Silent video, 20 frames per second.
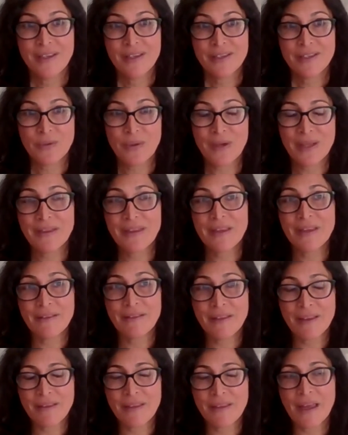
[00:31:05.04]
So I think
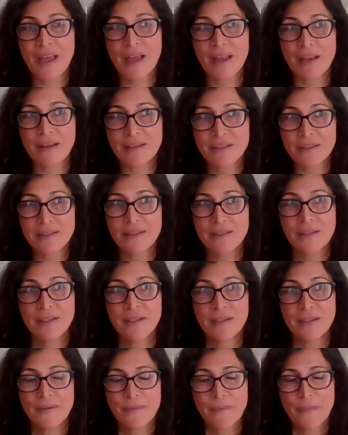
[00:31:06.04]
that
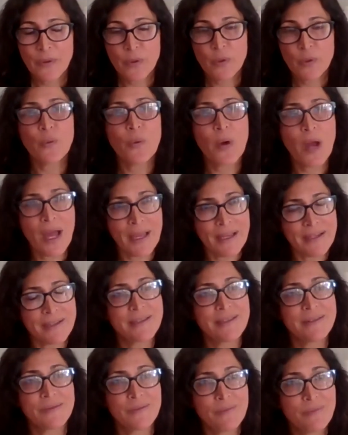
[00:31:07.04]
you're right.
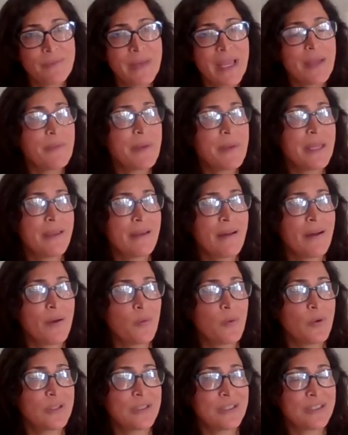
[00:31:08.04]
Maybe I
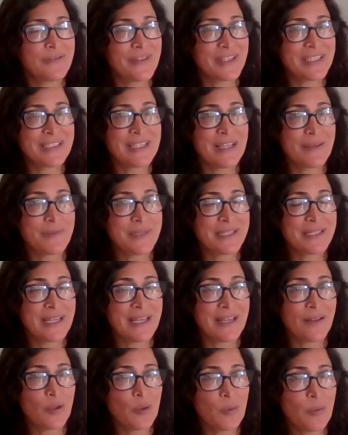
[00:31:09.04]
wouldn't have accepted
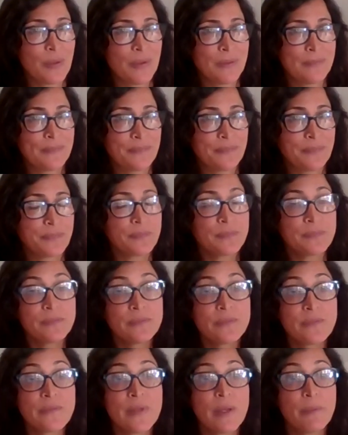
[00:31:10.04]
help,
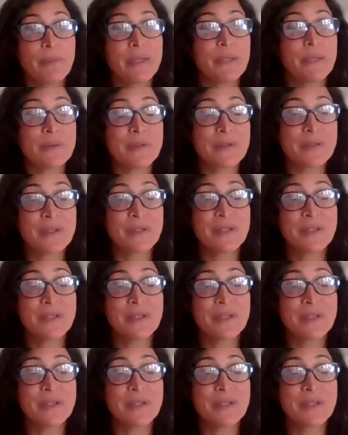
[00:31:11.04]
but it was,